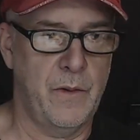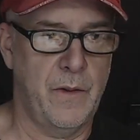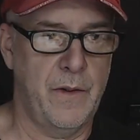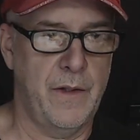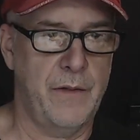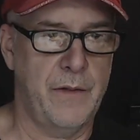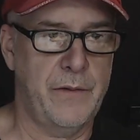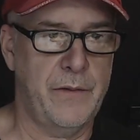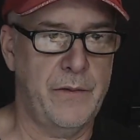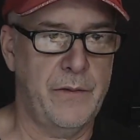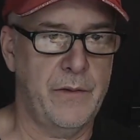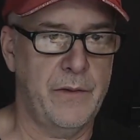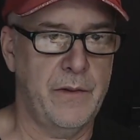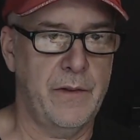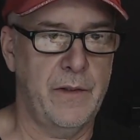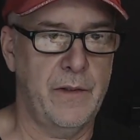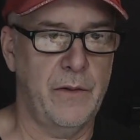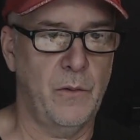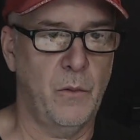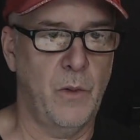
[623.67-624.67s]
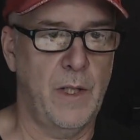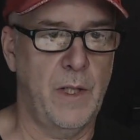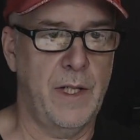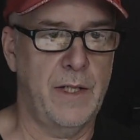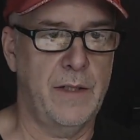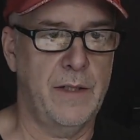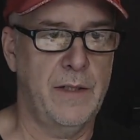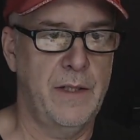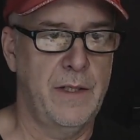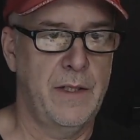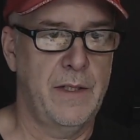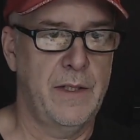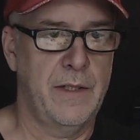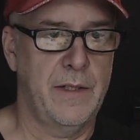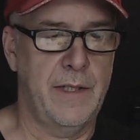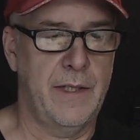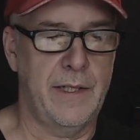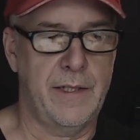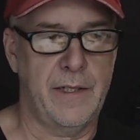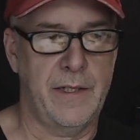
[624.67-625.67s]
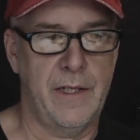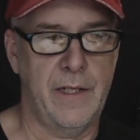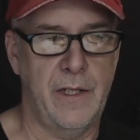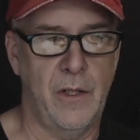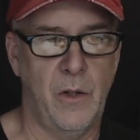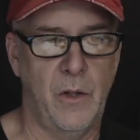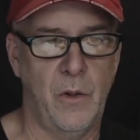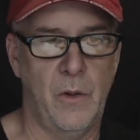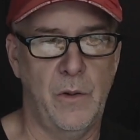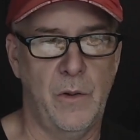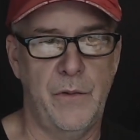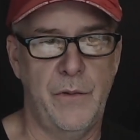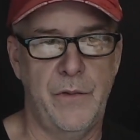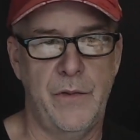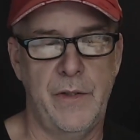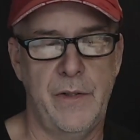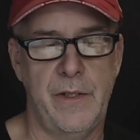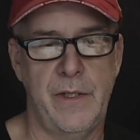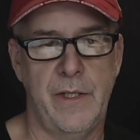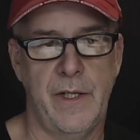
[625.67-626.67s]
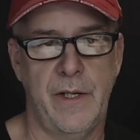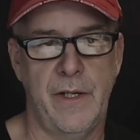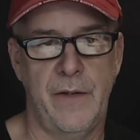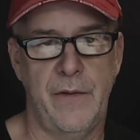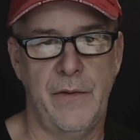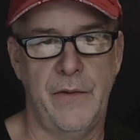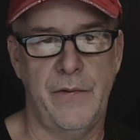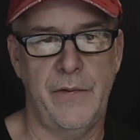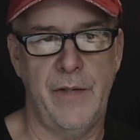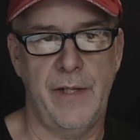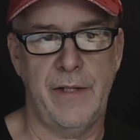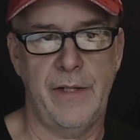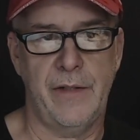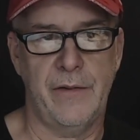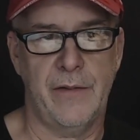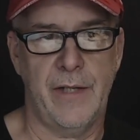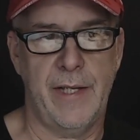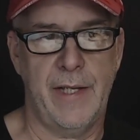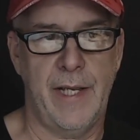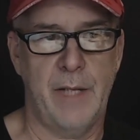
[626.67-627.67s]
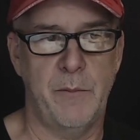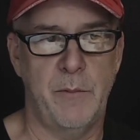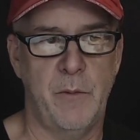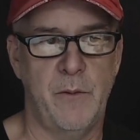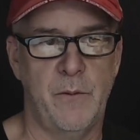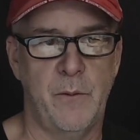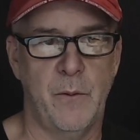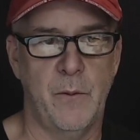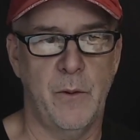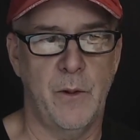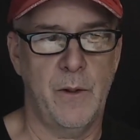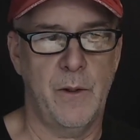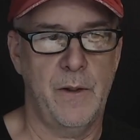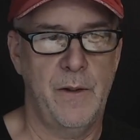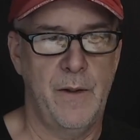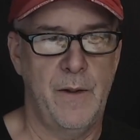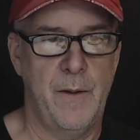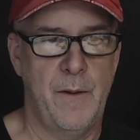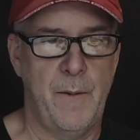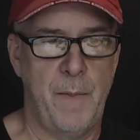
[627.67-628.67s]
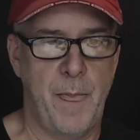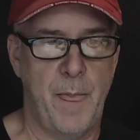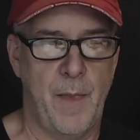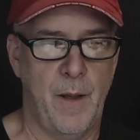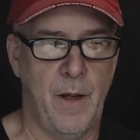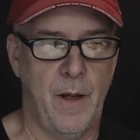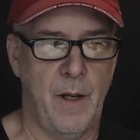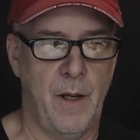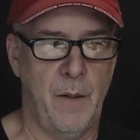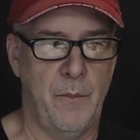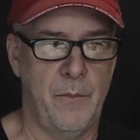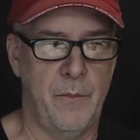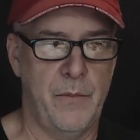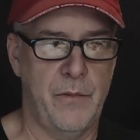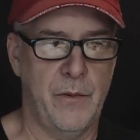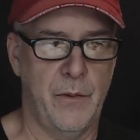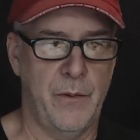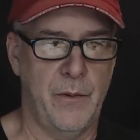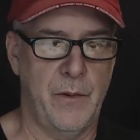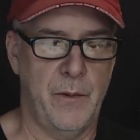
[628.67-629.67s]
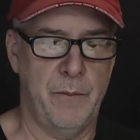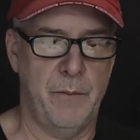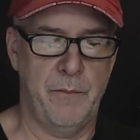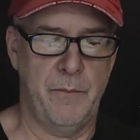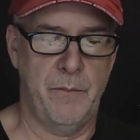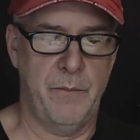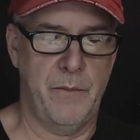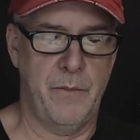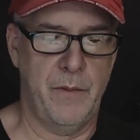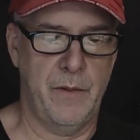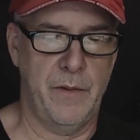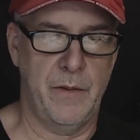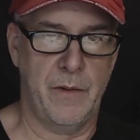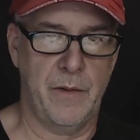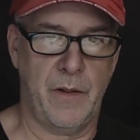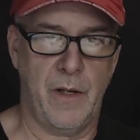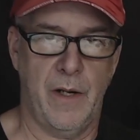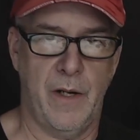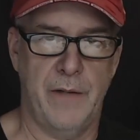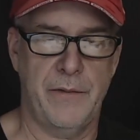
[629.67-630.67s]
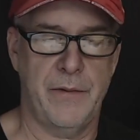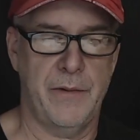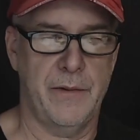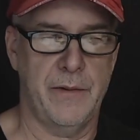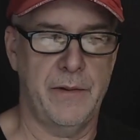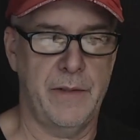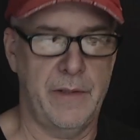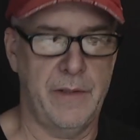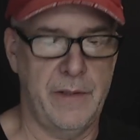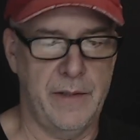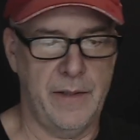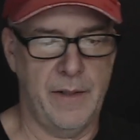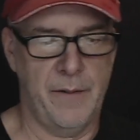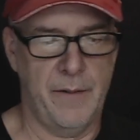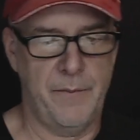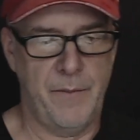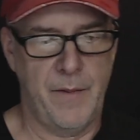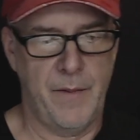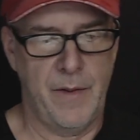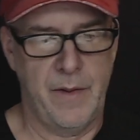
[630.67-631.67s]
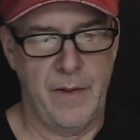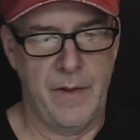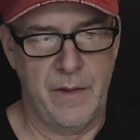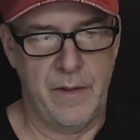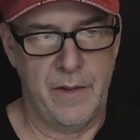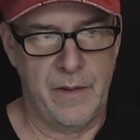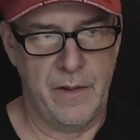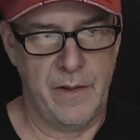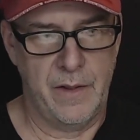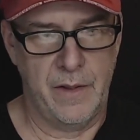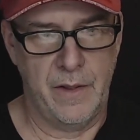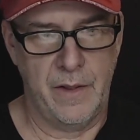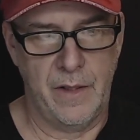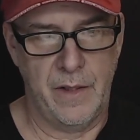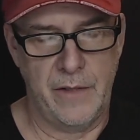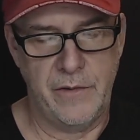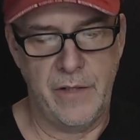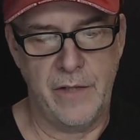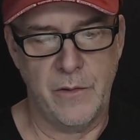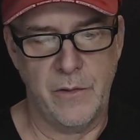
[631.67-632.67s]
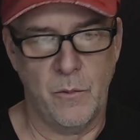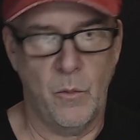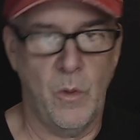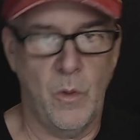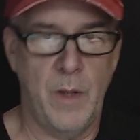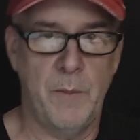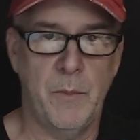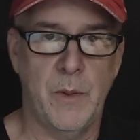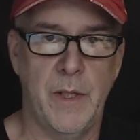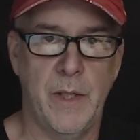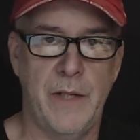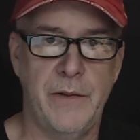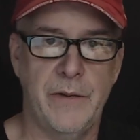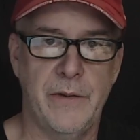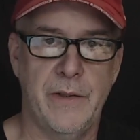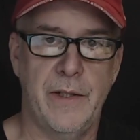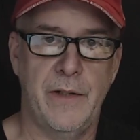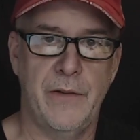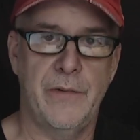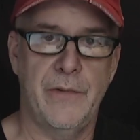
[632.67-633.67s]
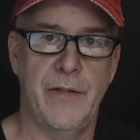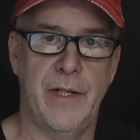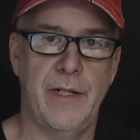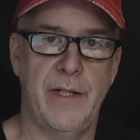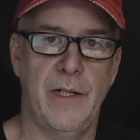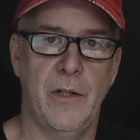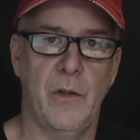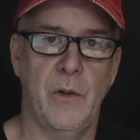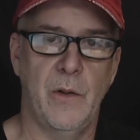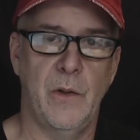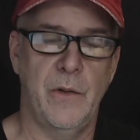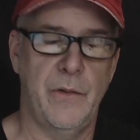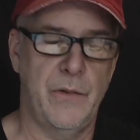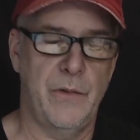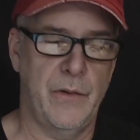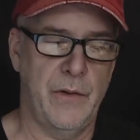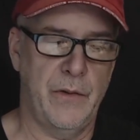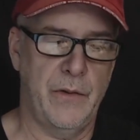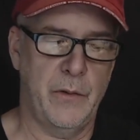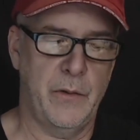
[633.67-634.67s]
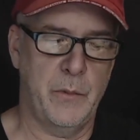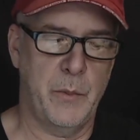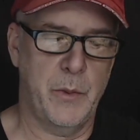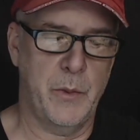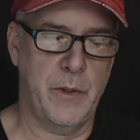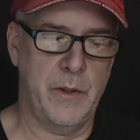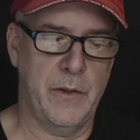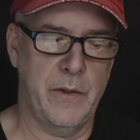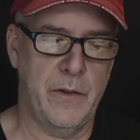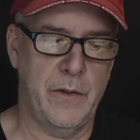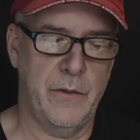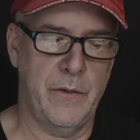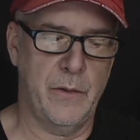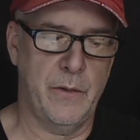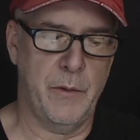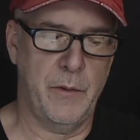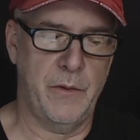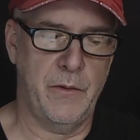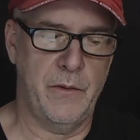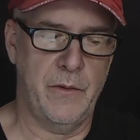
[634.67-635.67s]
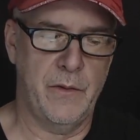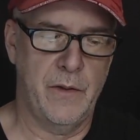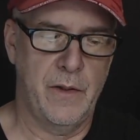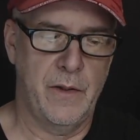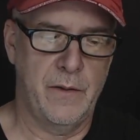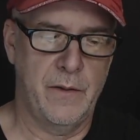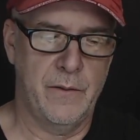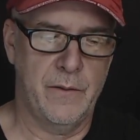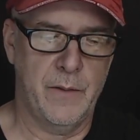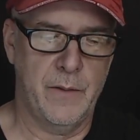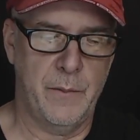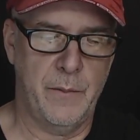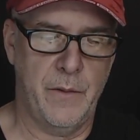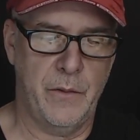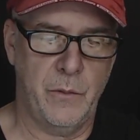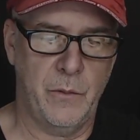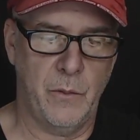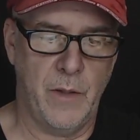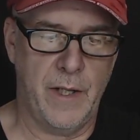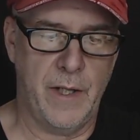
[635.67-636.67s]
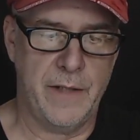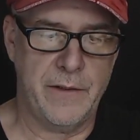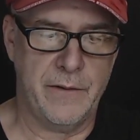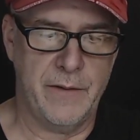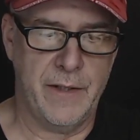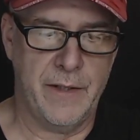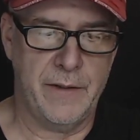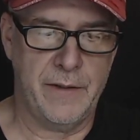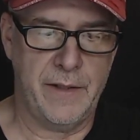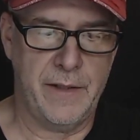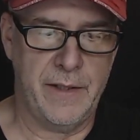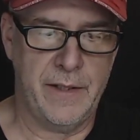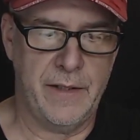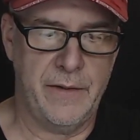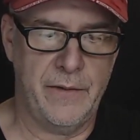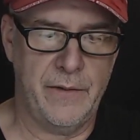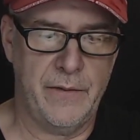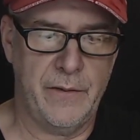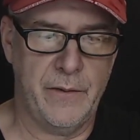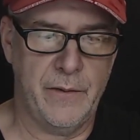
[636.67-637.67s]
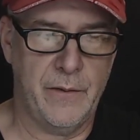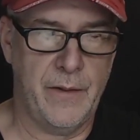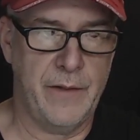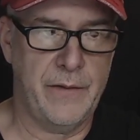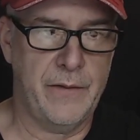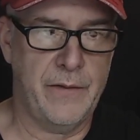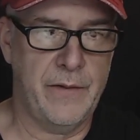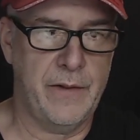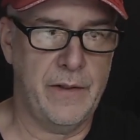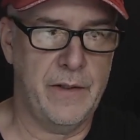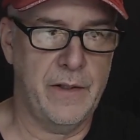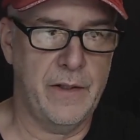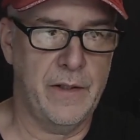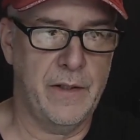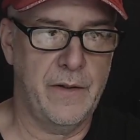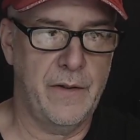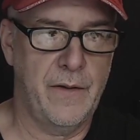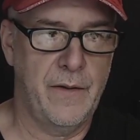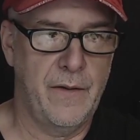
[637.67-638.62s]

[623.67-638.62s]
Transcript: this as well, it holds the uh, the settings I had before. Um, so they're, constantly, uh, uh, I change them one place and then the setting holds. So this is pretty good. So let me flip this watch around again. So that's the, uh,